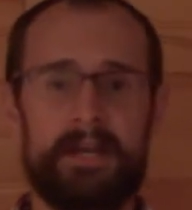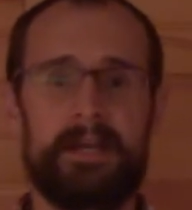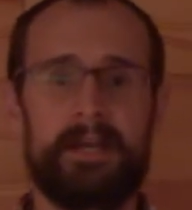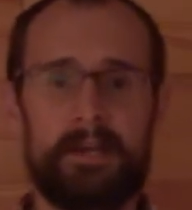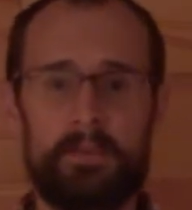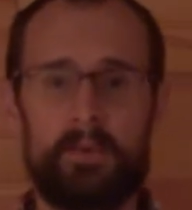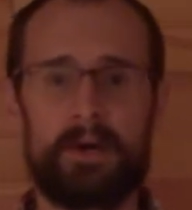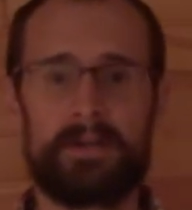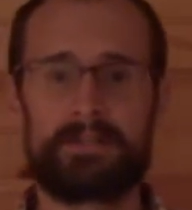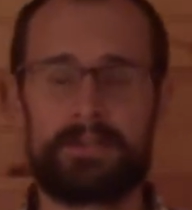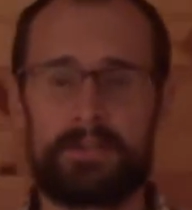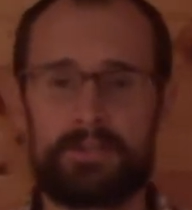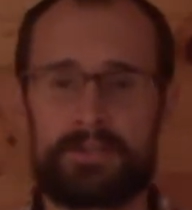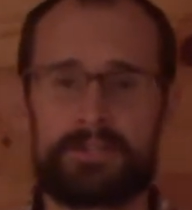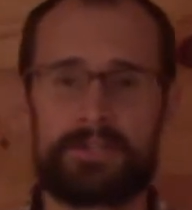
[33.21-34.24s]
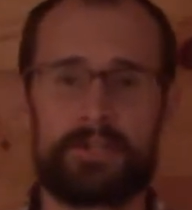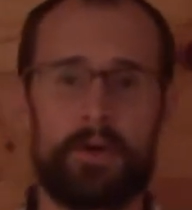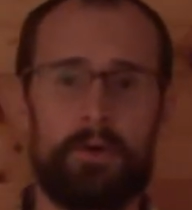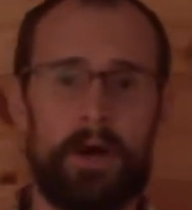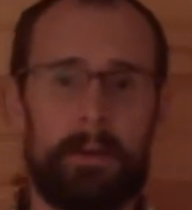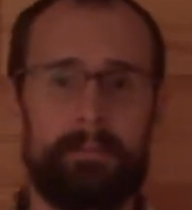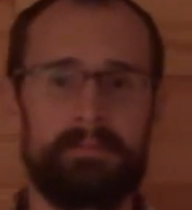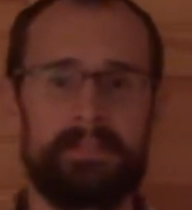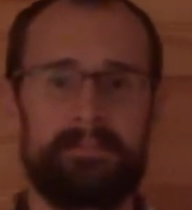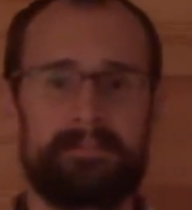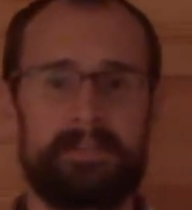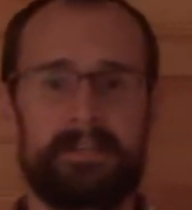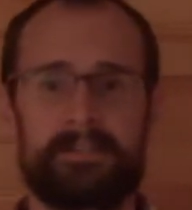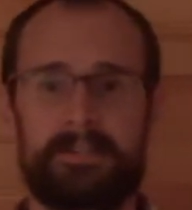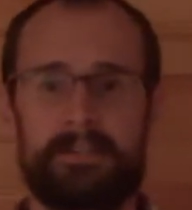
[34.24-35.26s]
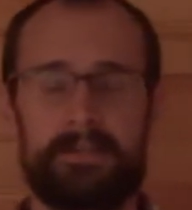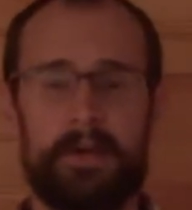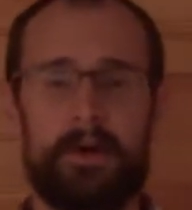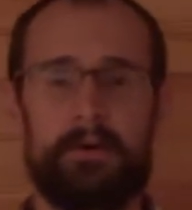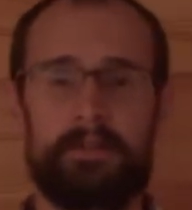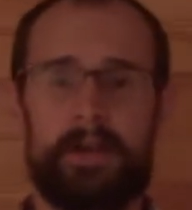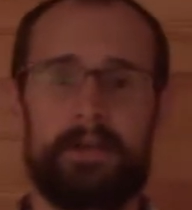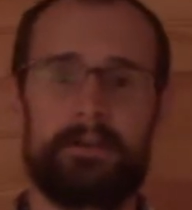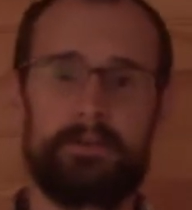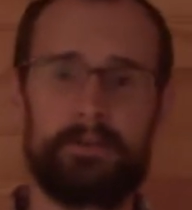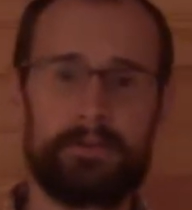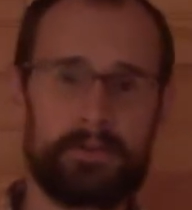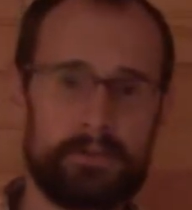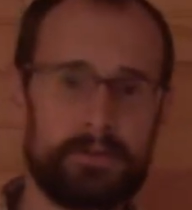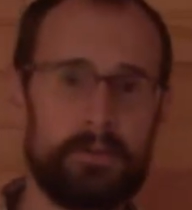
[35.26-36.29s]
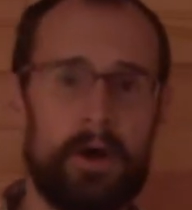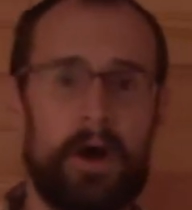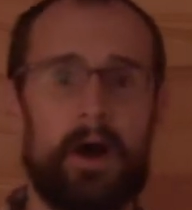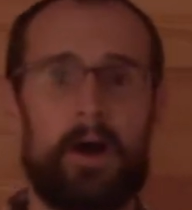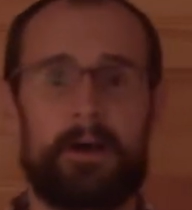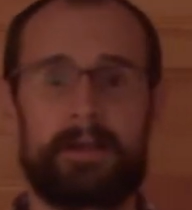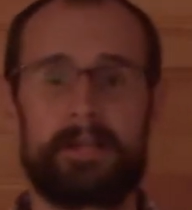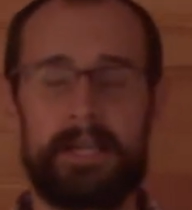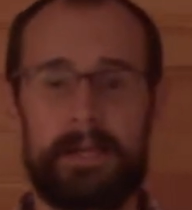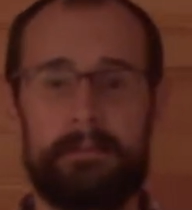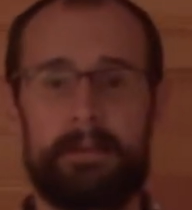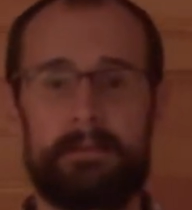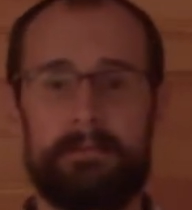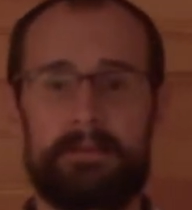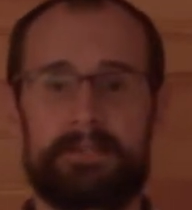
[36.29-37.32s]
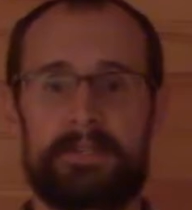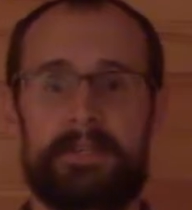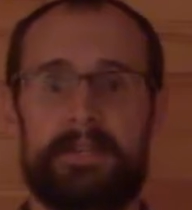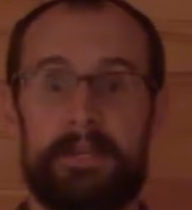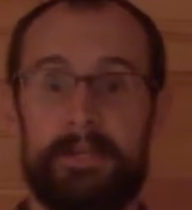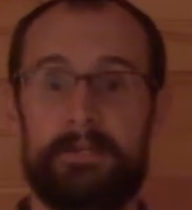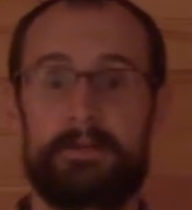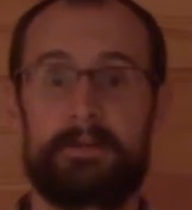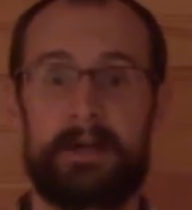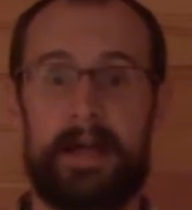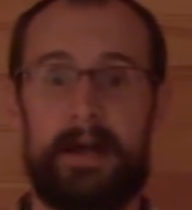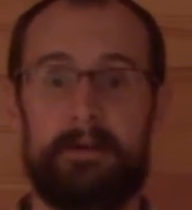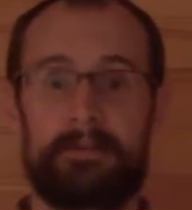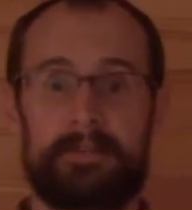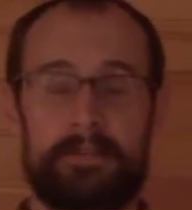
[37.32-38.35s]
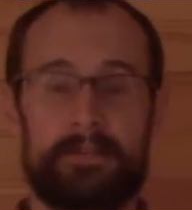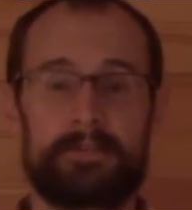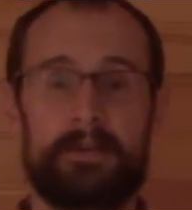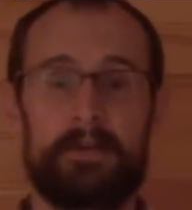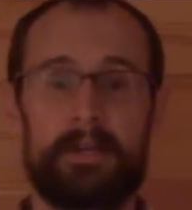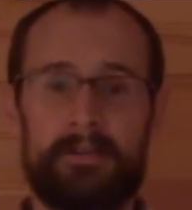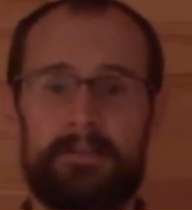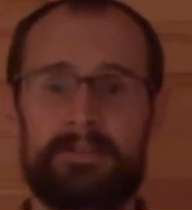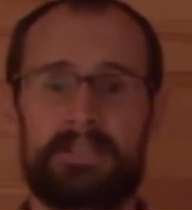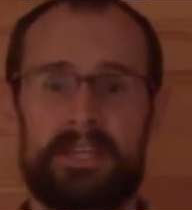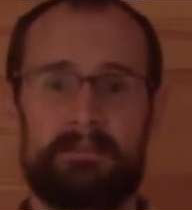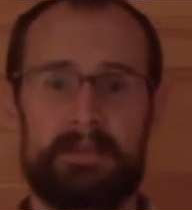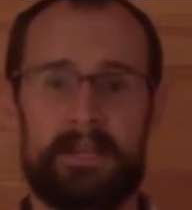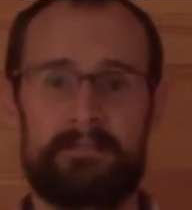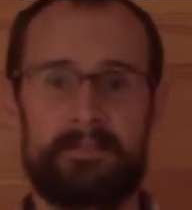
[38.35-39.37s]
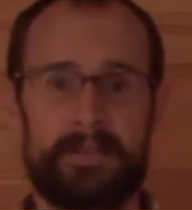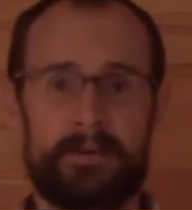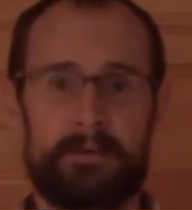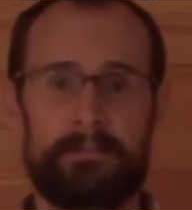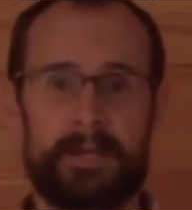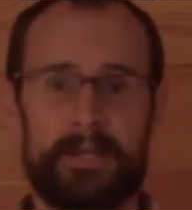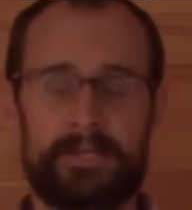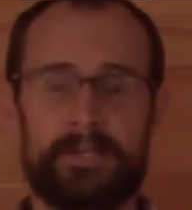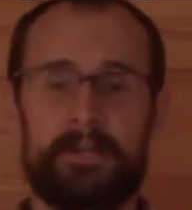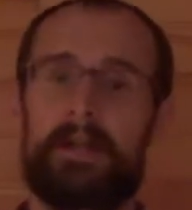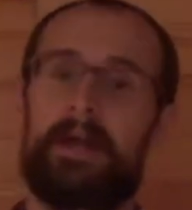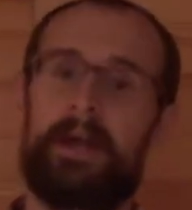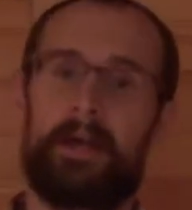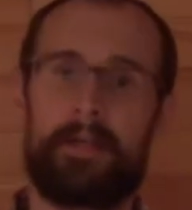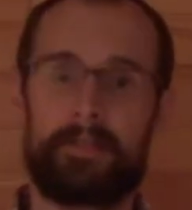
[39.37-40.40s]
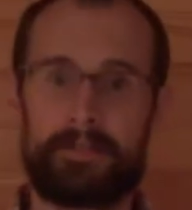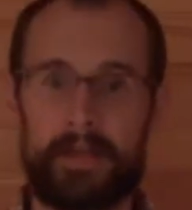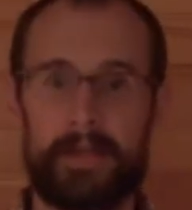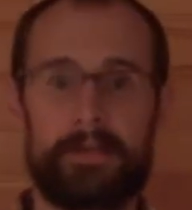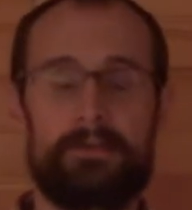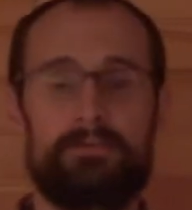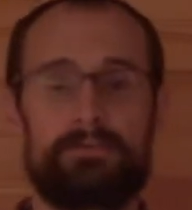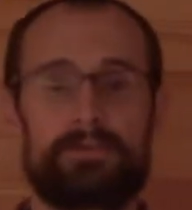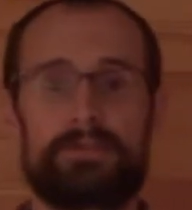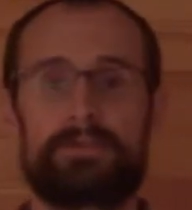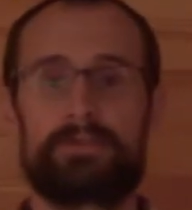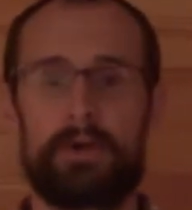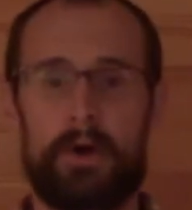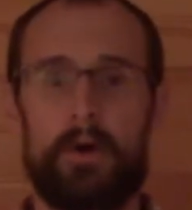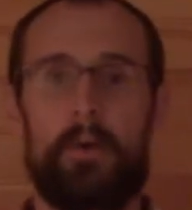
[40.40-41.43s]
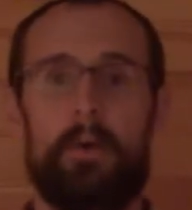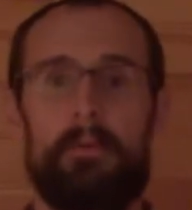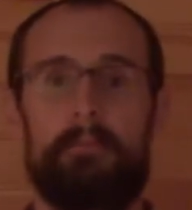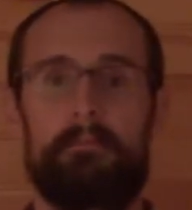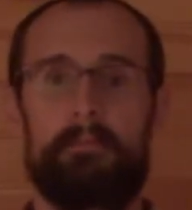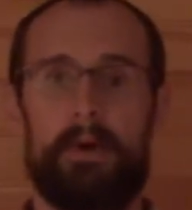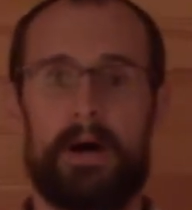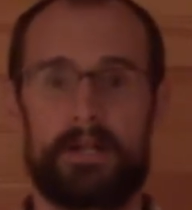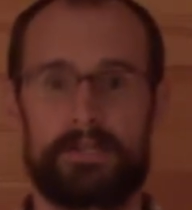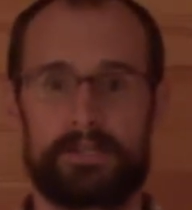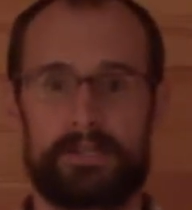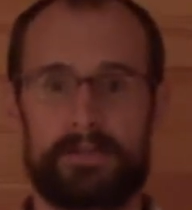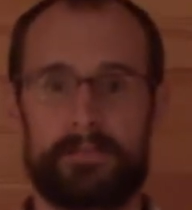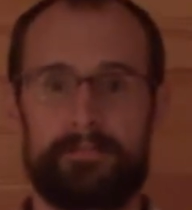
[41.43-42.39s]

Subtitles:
It was so uplifting to know that you are keeping music in your house. So if you send me a video or picture, thank you so much.